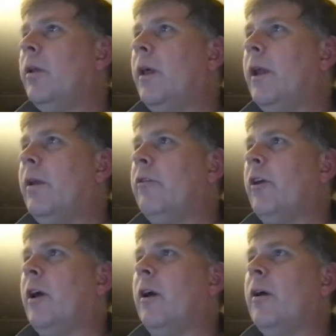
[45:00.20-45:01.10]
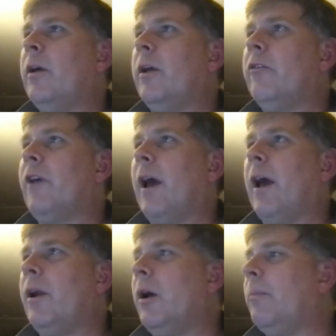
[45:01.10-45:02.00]
that has
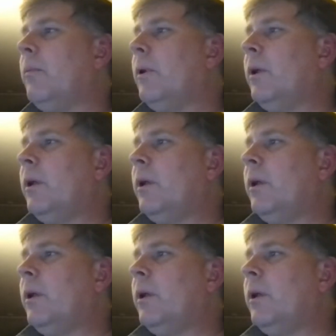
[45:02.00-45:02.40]
tied it up.